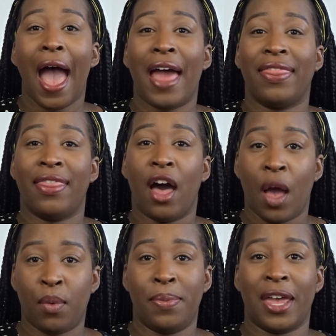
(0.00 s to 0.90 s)
and
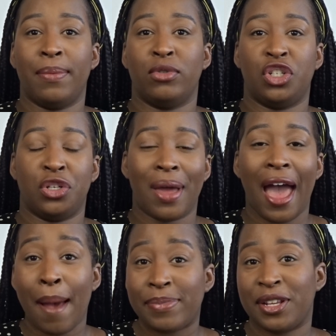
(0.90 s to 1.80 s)
I will be able to shoot
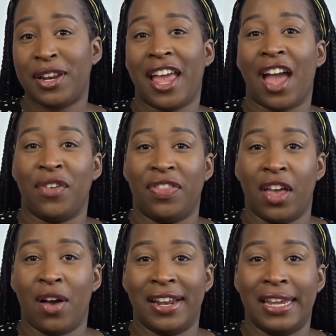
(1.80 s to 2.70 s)
absolutely
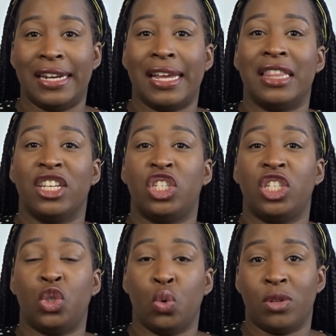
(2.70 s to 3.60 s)
everything I need in
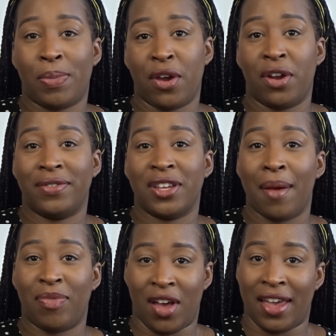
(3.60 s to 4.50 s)
this short period of
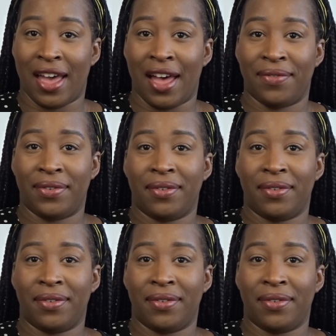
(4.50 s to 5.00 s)
time that I have.